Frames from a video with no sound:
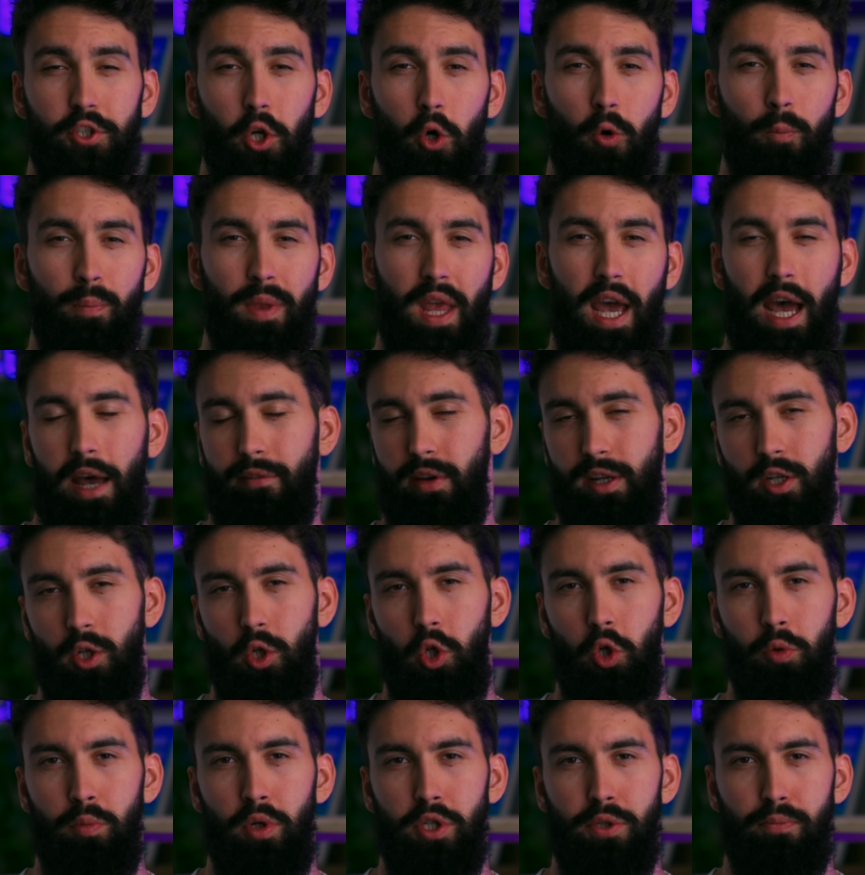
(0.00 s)
So having
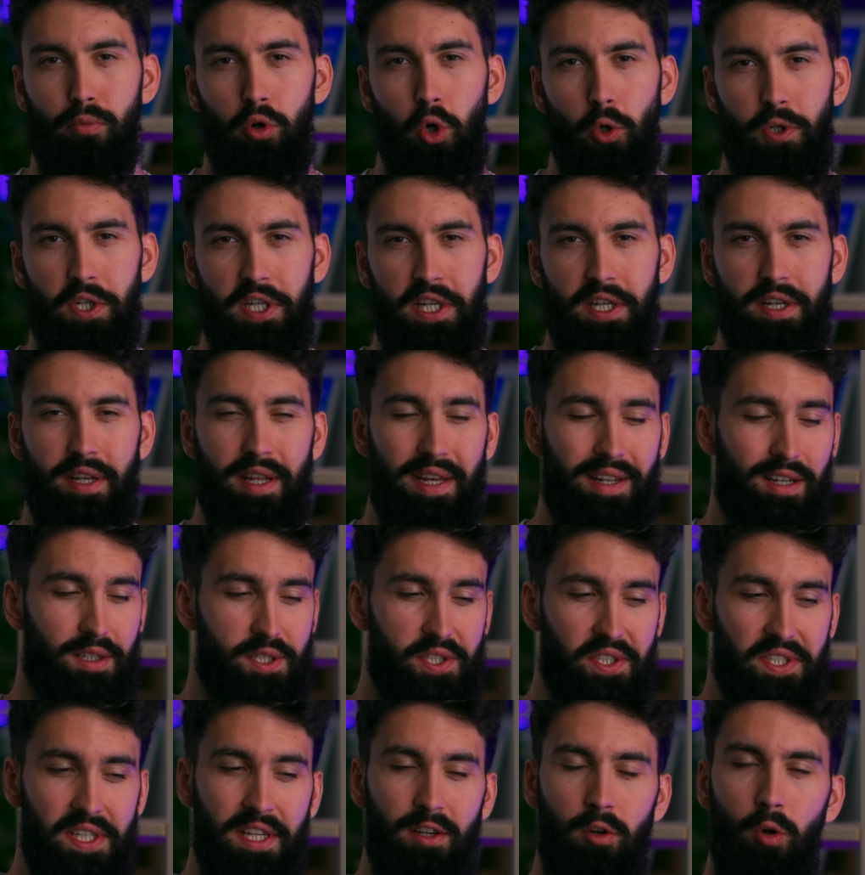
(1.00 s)
too much protein in a
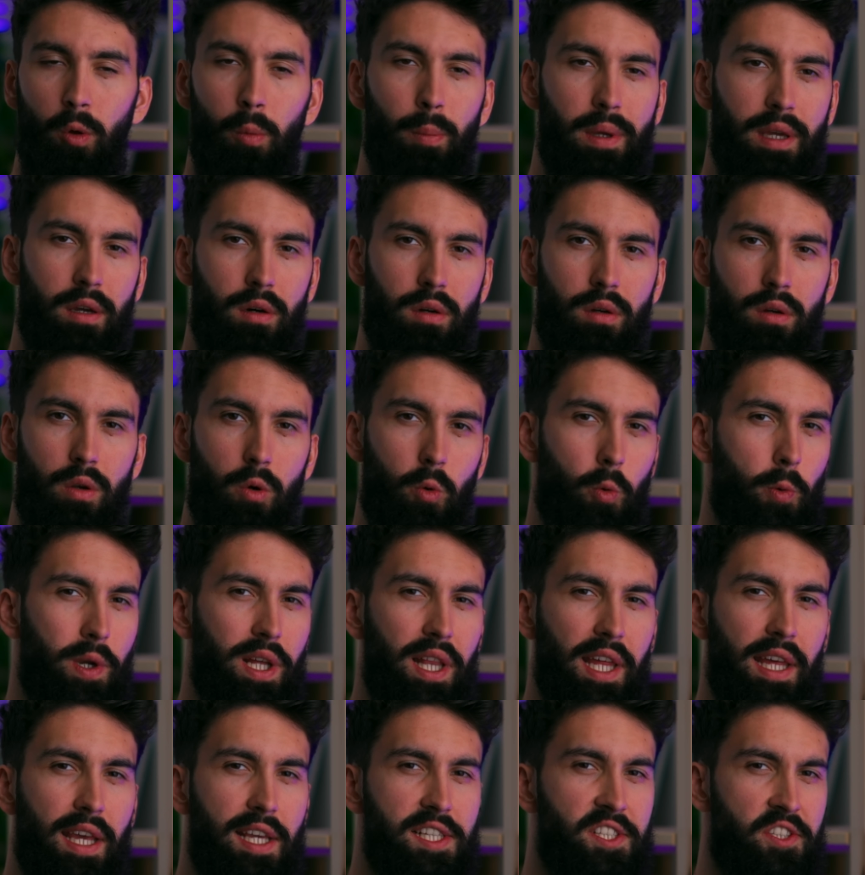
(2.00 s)
single meal
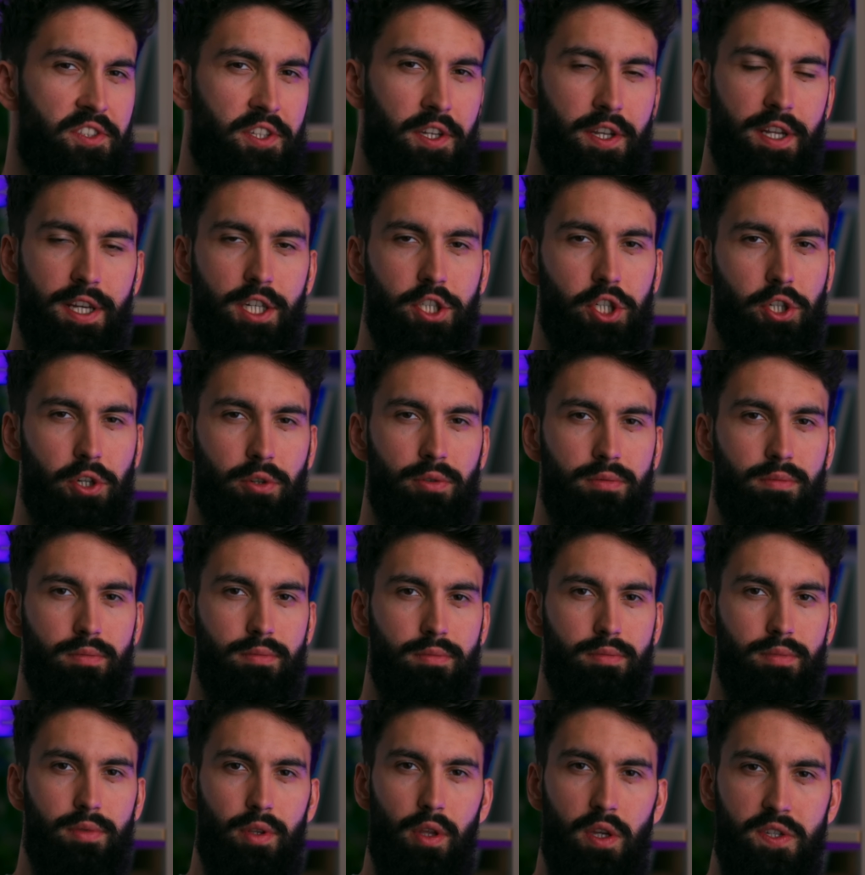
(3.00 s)
really isn't an issue.
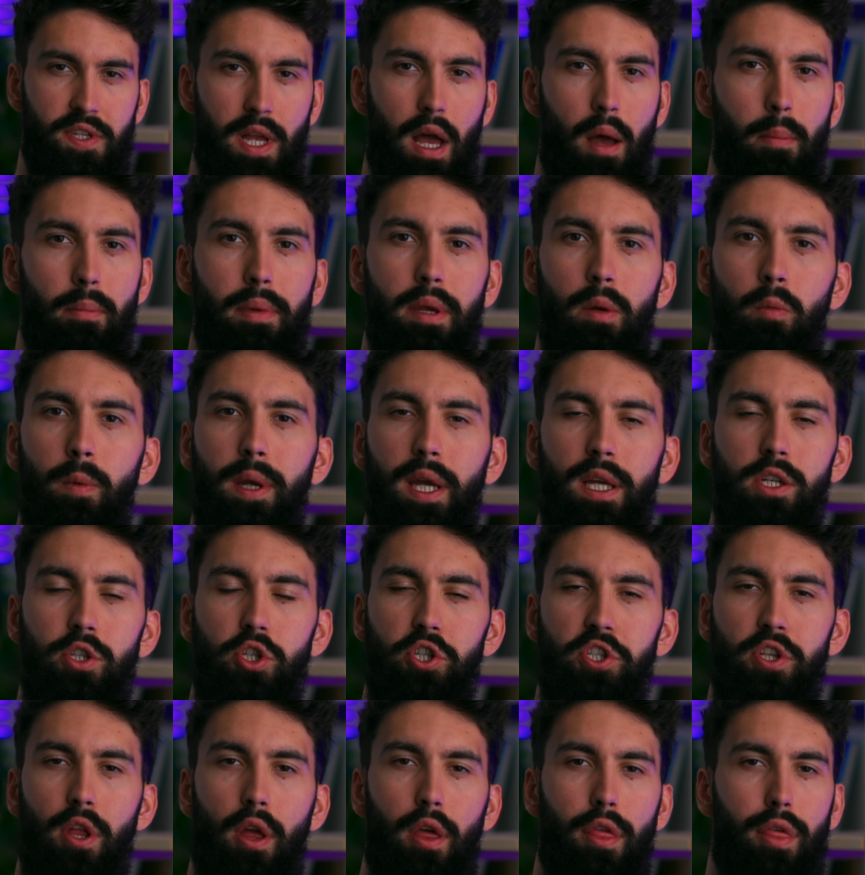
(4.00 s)
Does that mean we can
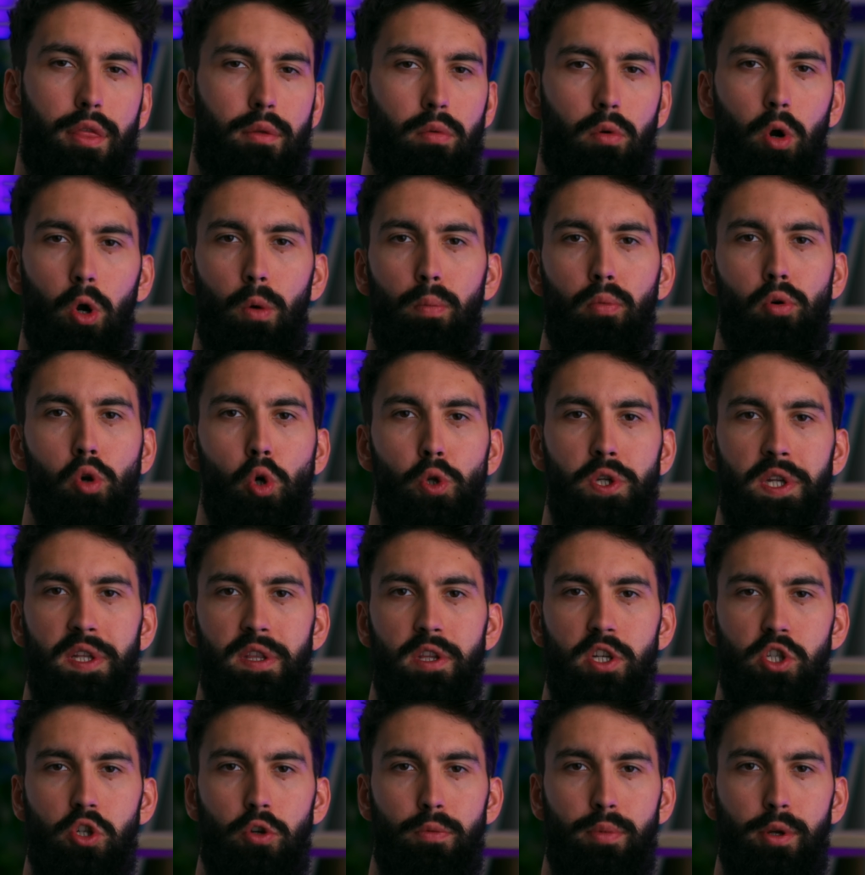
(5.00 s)
just throw
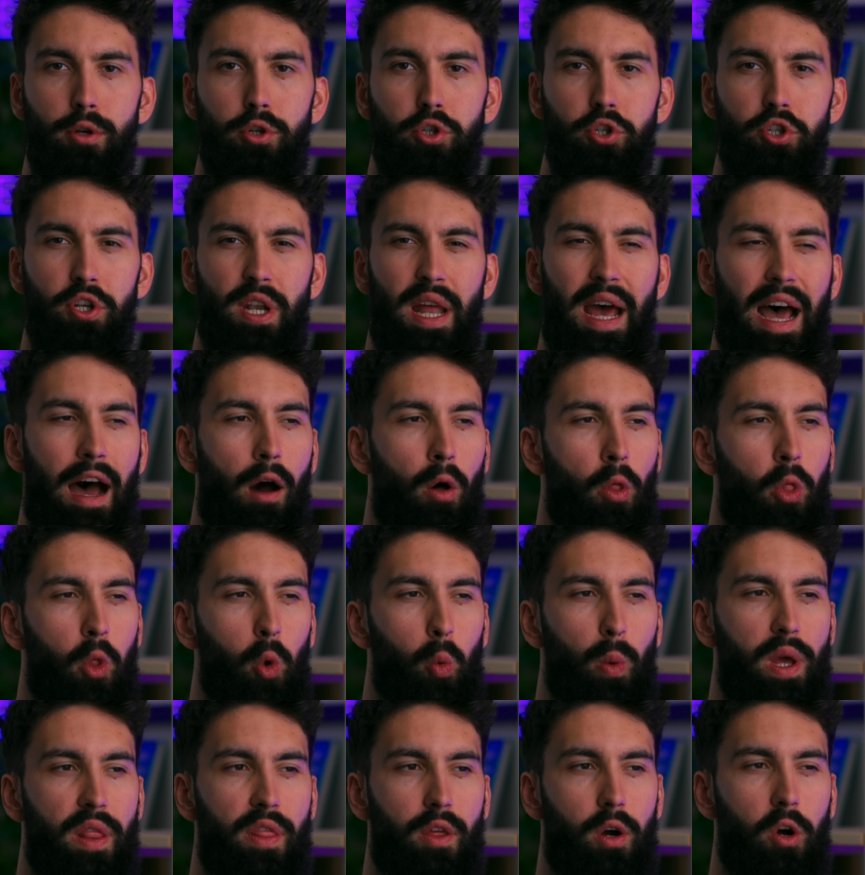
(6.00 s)
protein distribution out the
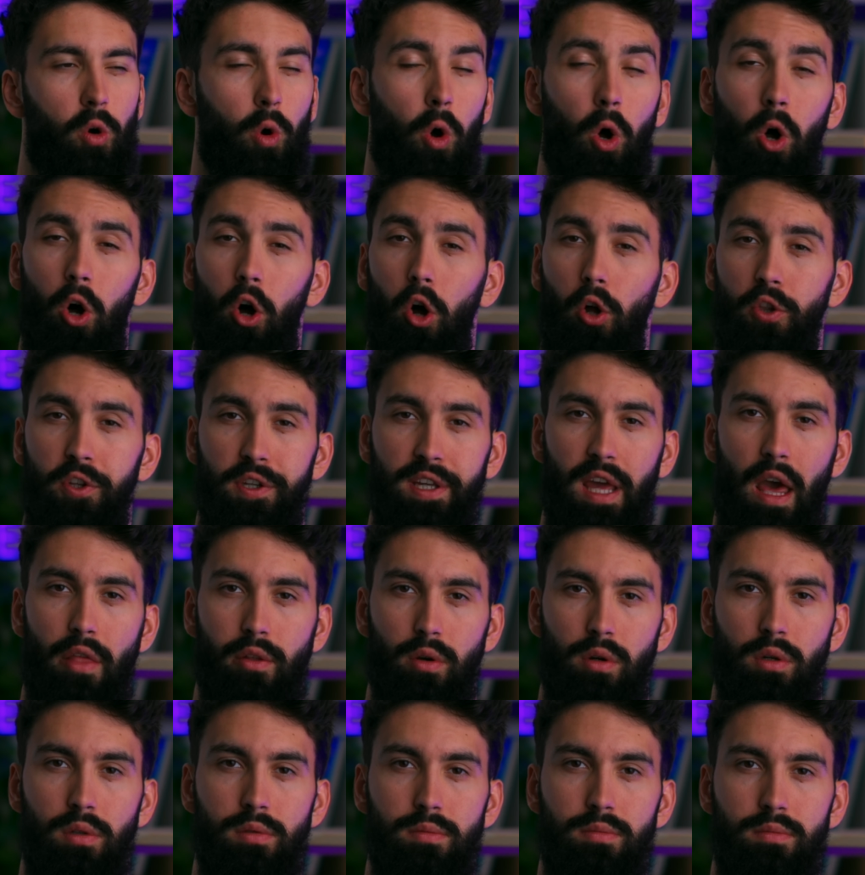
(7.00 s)
window
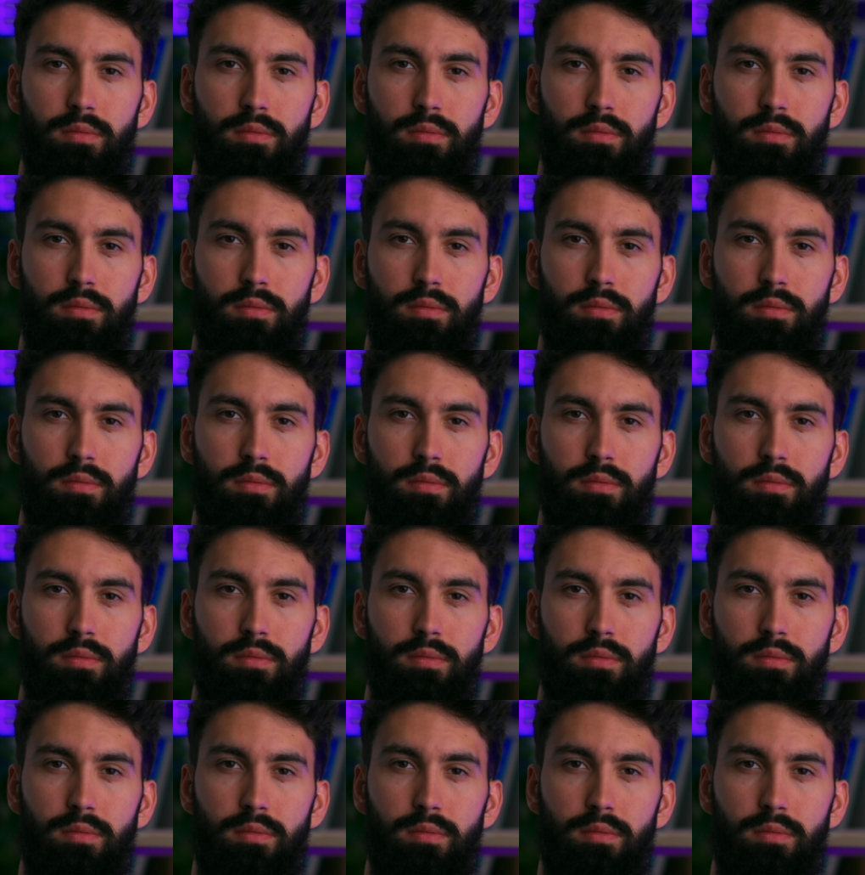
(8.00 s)
altogether?